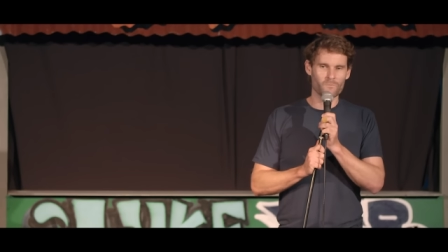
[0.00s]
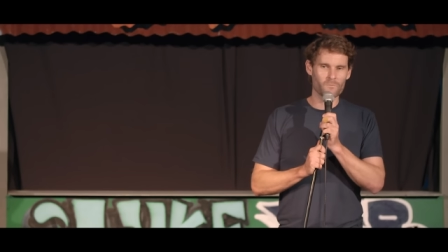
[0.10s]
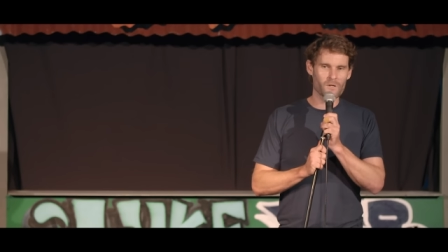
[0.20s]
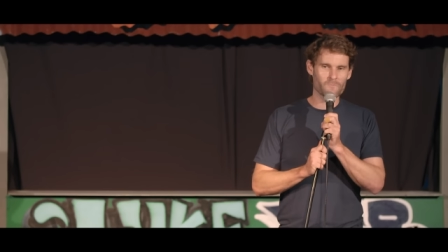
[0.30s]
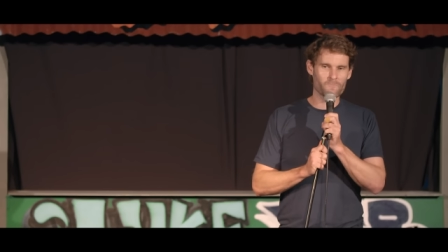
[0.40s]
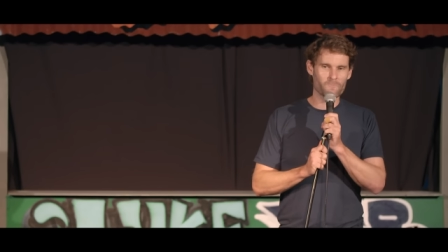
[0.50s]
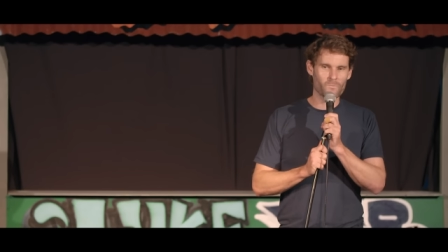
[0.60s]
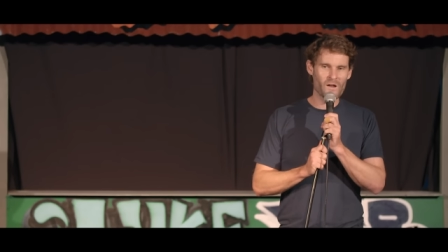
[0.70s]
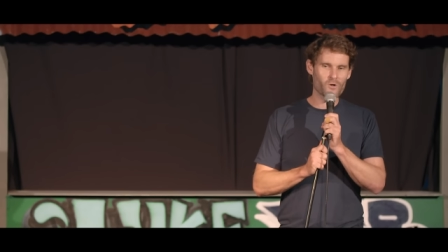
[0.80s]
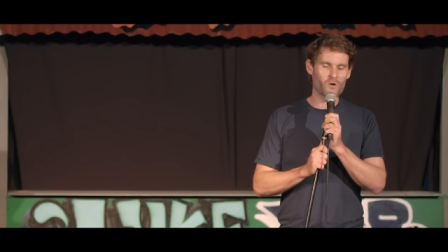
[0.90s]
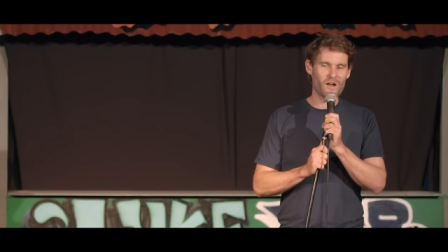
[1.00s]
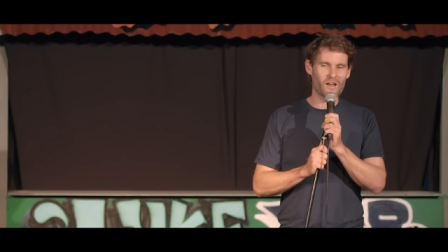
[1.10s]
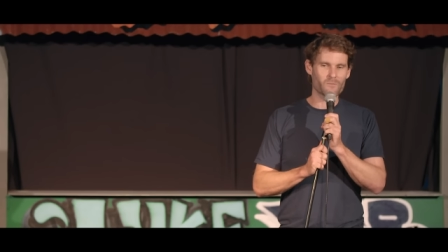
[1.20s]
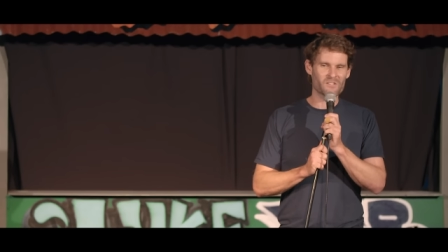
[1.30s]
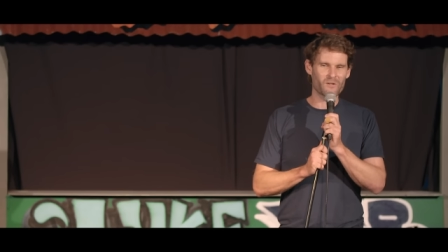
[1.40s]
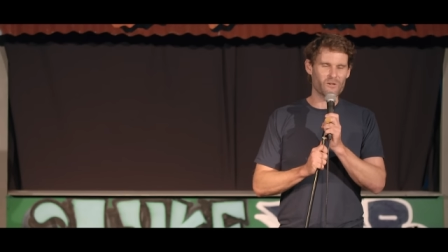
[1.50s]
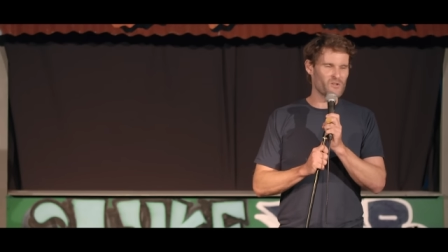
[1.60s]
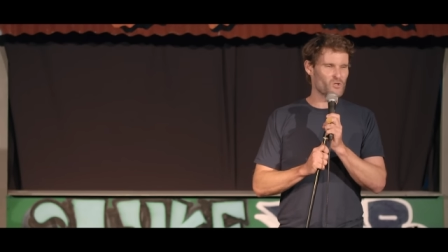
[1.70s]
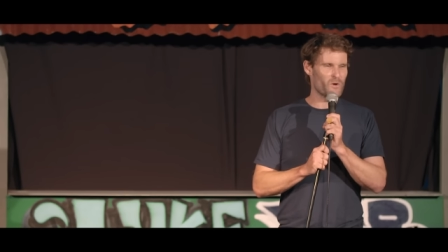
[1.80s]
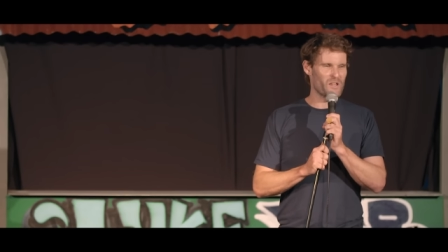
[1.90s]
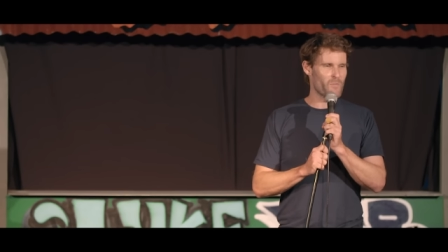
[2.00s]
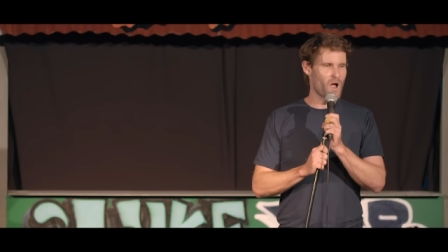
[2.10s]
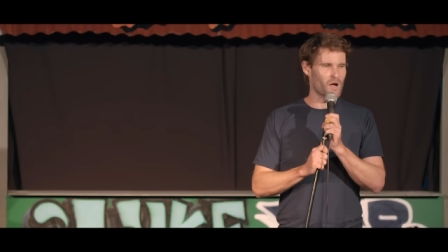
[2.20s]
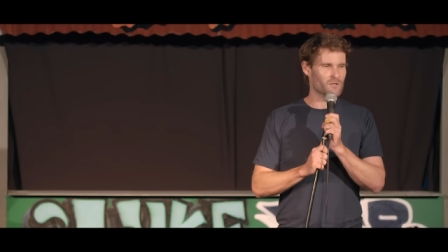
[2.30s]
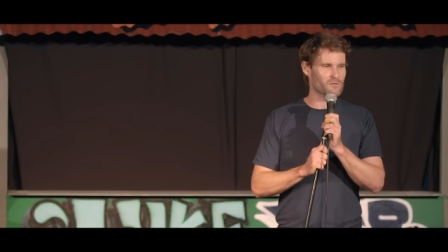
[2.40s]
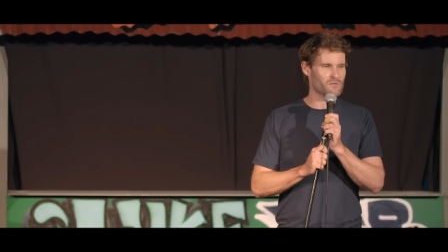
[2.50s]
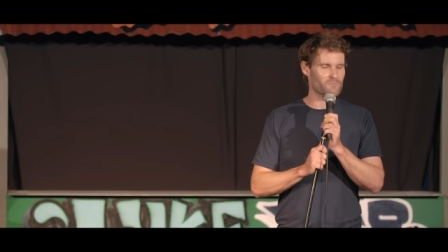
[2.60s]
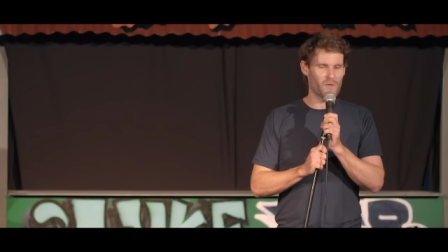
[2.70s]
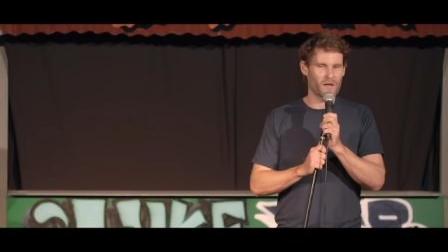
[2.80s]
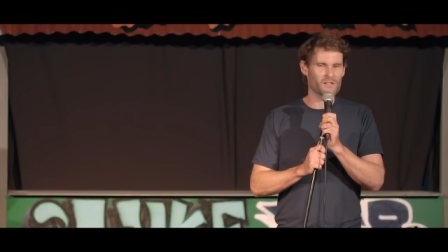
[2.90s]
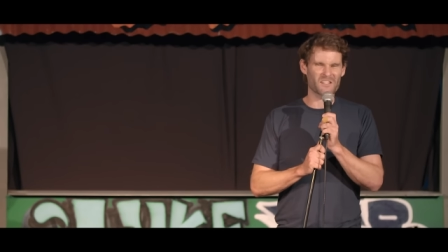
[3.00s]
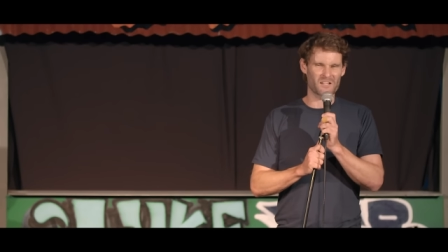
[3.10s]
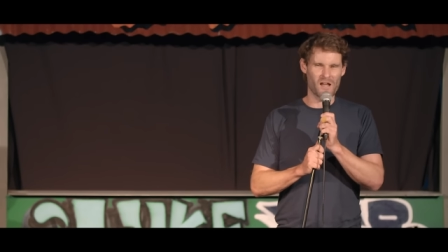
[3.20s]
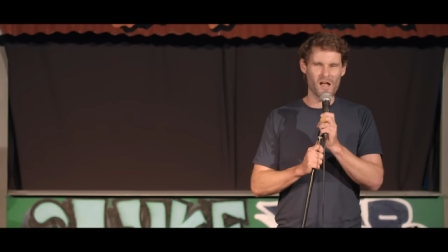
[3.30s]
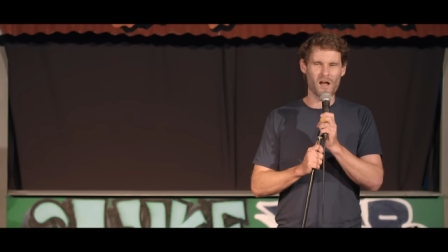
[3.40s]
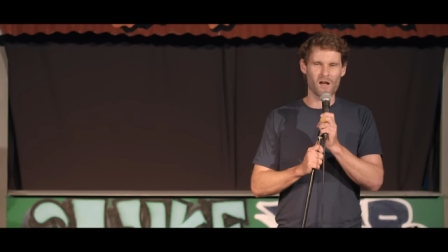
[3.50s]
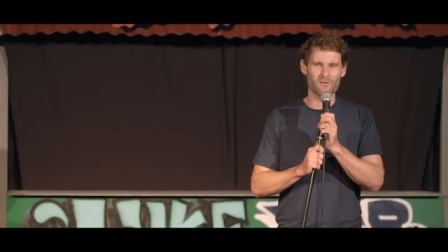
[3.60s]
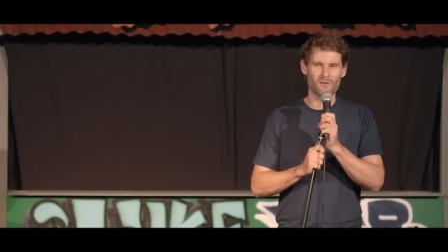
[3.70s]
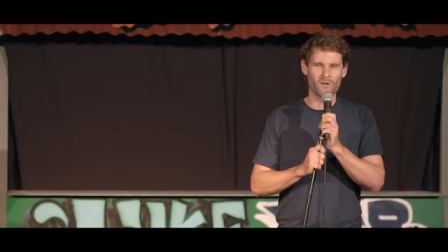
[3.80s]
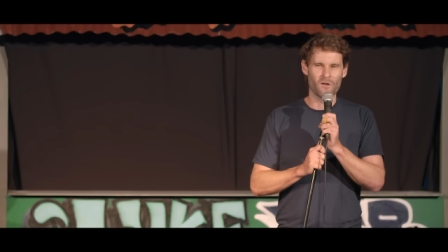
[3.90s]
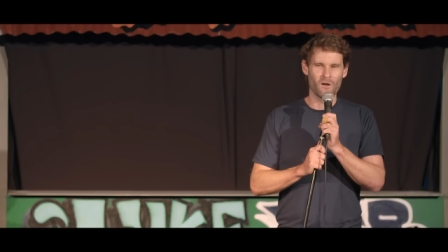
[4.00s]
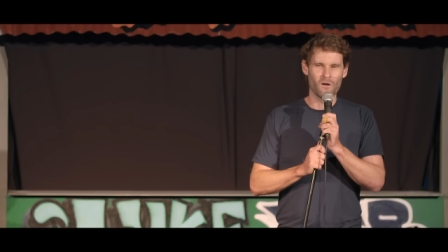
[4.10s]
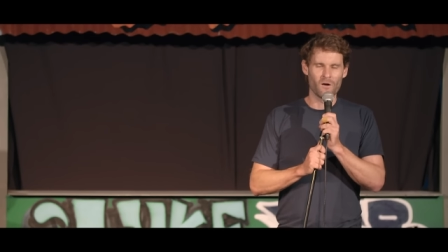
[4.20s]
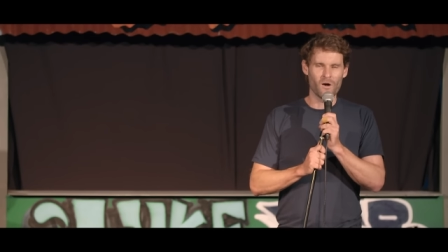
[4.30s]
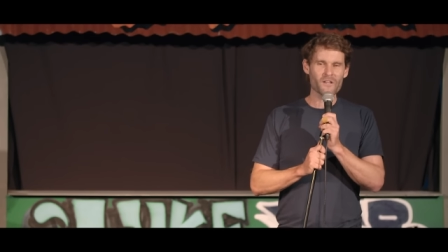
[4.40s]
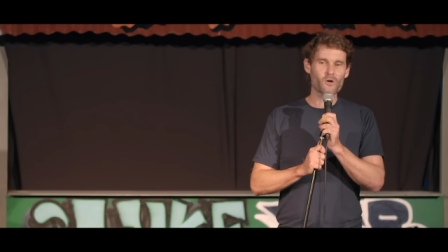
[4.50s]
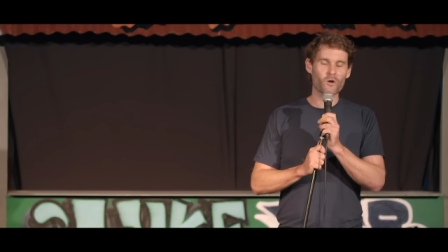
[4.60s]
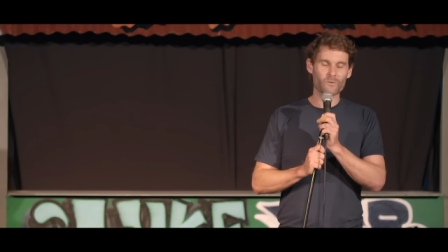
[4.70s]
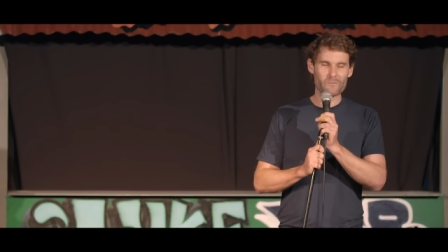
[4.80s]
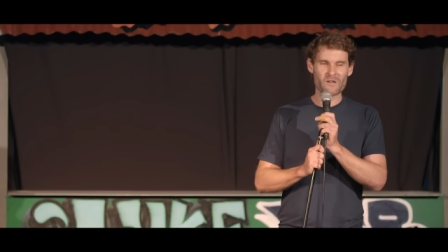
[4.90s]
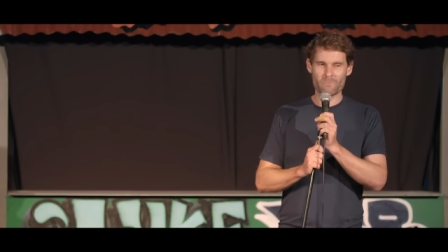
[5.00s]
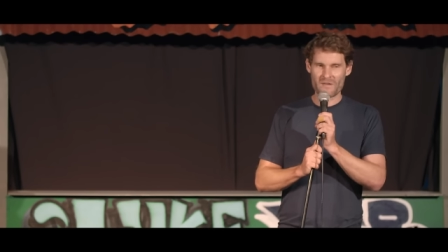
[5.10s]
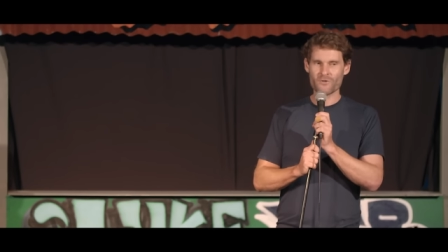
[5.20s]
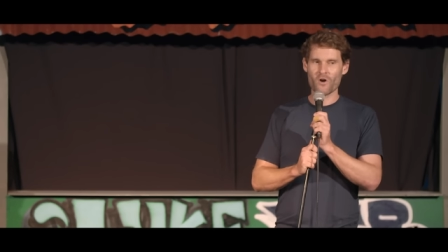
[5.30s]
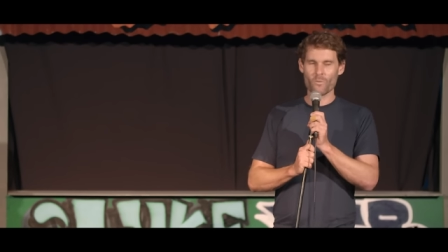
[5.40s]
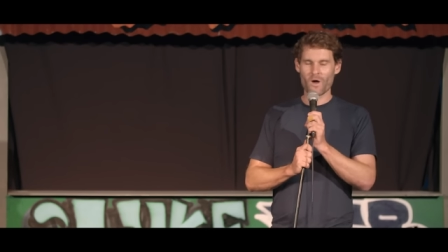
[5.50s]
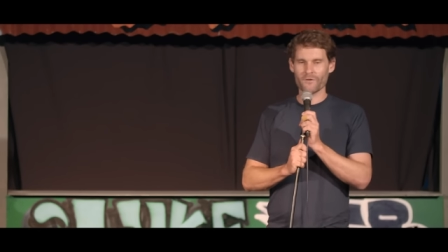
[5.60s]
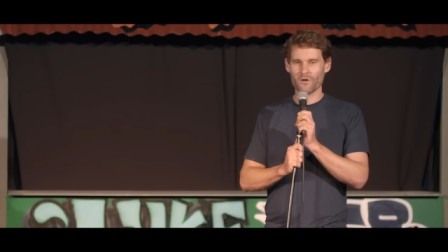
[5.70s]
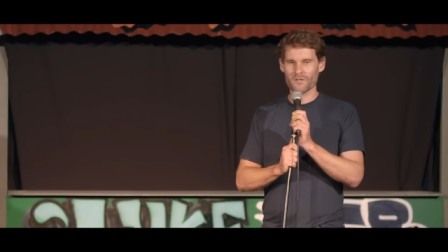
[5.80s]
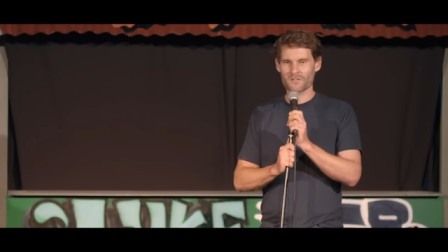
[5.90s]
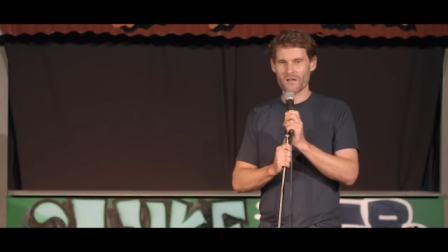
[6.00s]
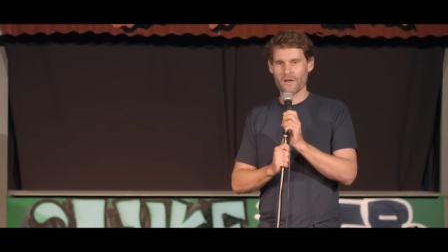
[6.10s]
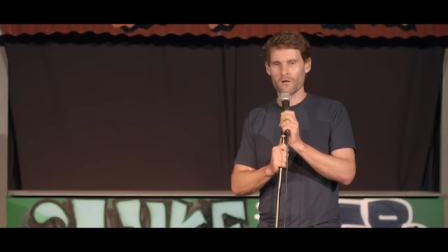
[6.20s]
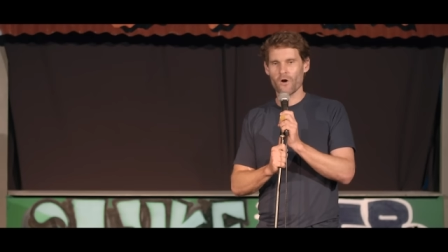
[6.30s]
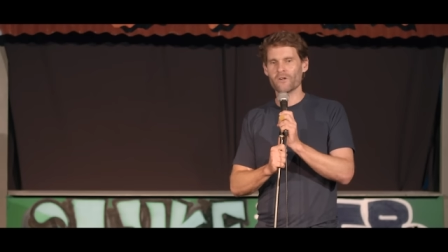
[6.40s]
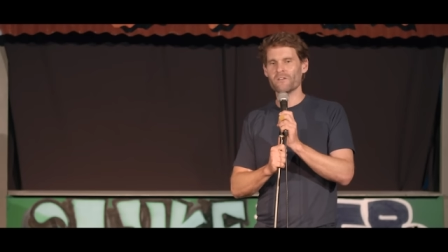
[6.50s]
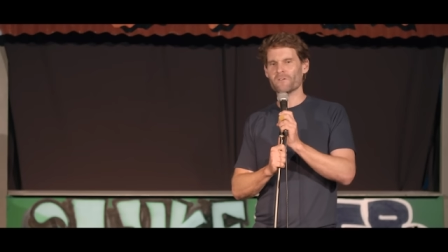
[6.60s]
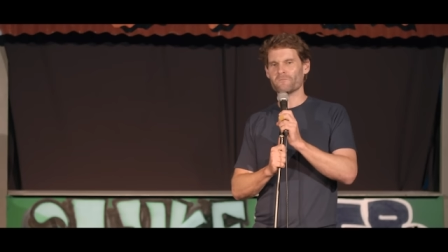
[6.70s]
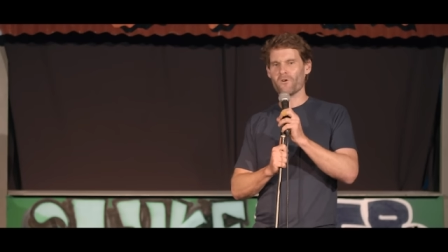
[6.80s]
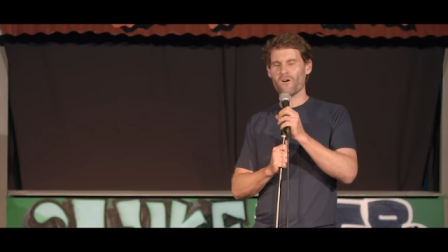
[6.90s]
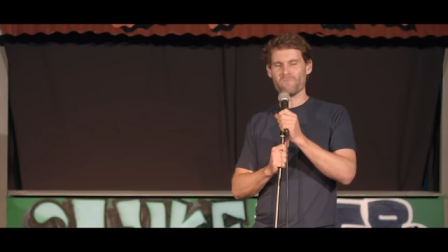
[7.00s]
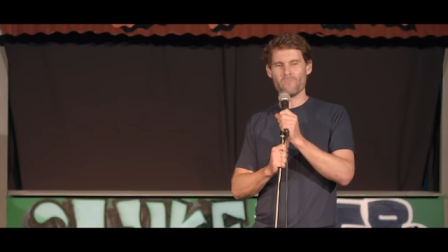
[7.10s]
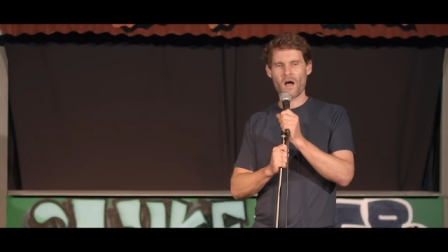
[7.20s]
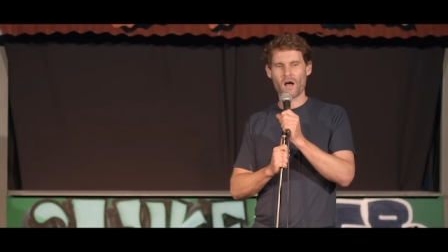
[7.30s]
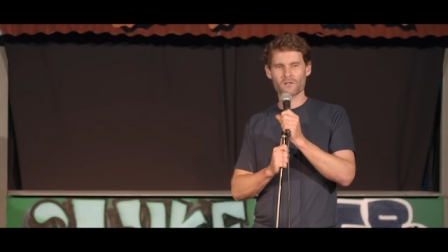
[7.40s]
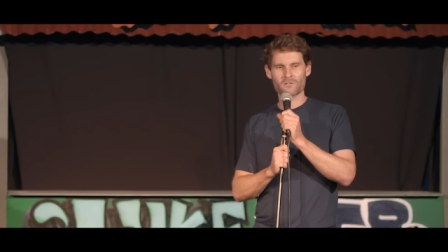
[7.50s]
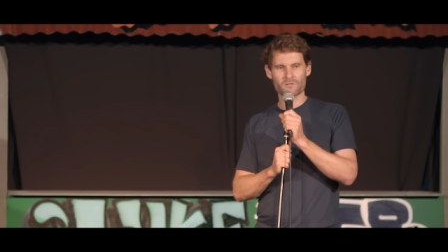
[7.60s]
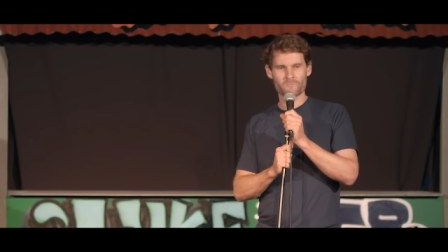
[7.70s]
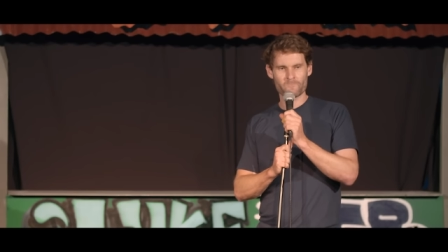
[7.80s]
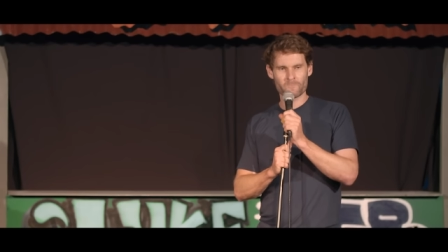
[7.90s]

One, one guy rang up and said, "I'll give you twenty bucks. I said, "Man, it's a car." I had a guy ring me at midnight one night and say, "I'll give you five bucks.